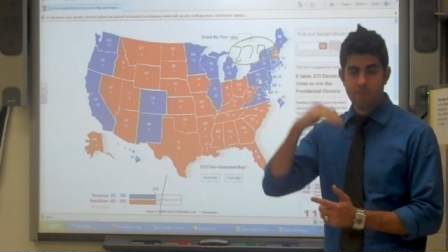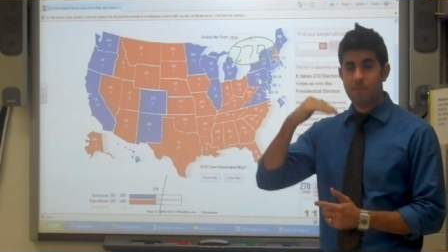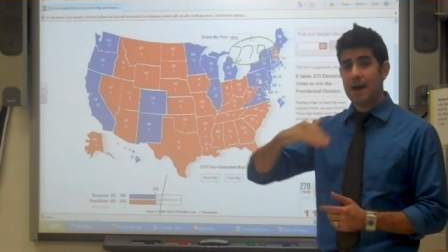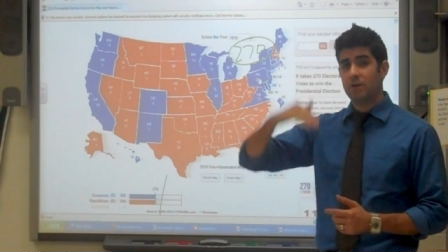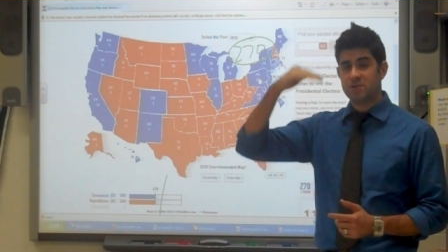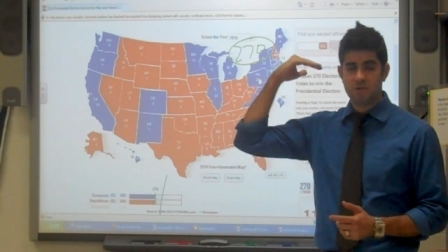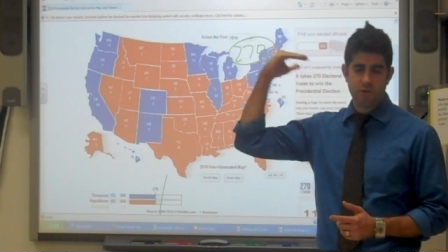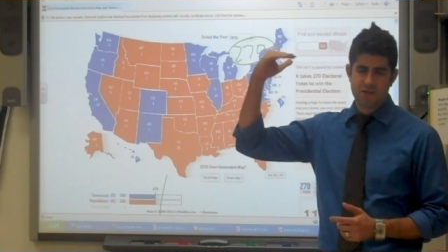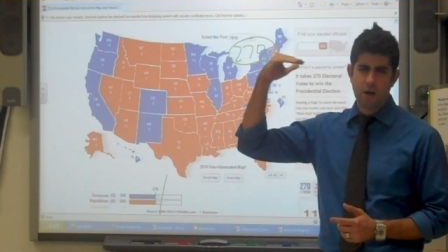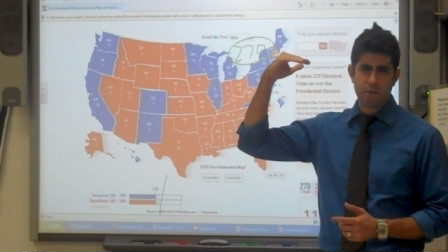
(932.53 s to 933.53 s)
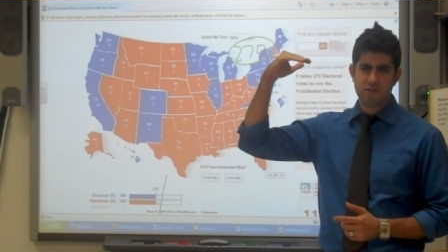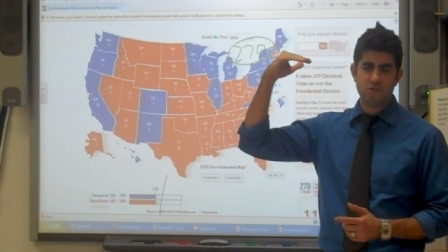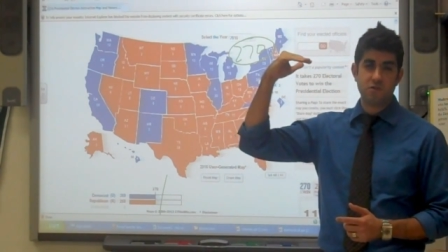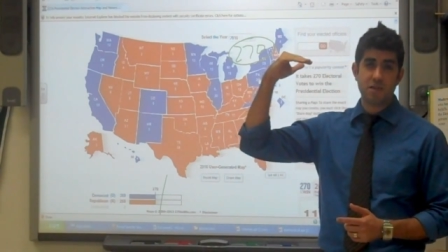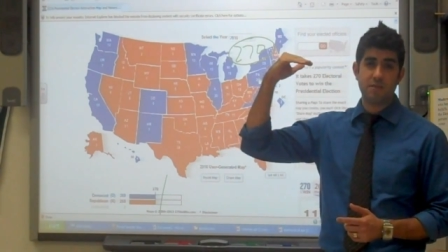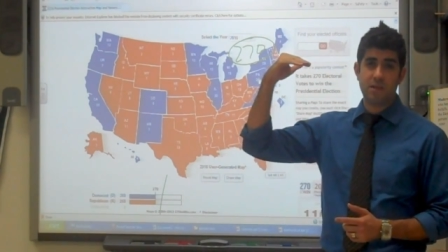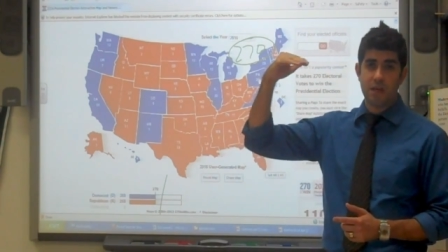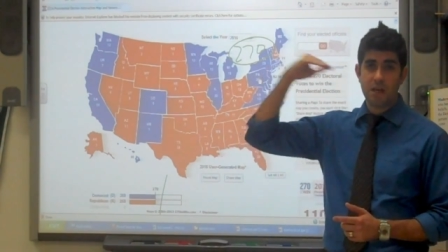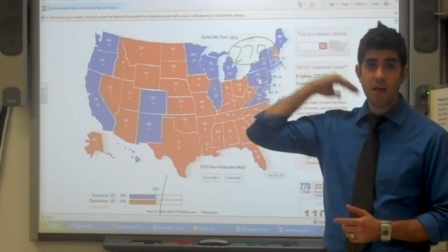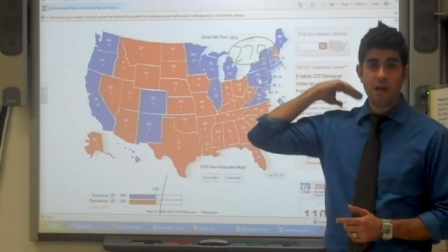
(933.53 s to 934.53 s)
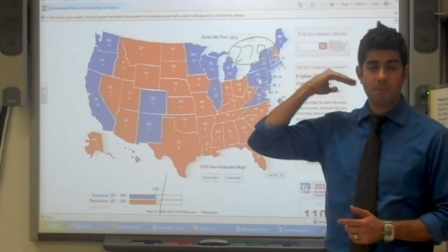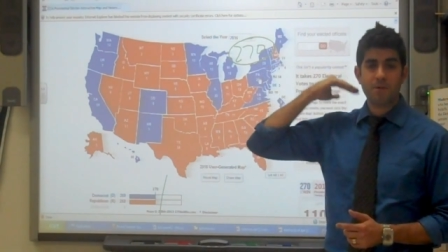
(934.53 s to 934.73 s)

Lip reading: amount, it wasn't always 270,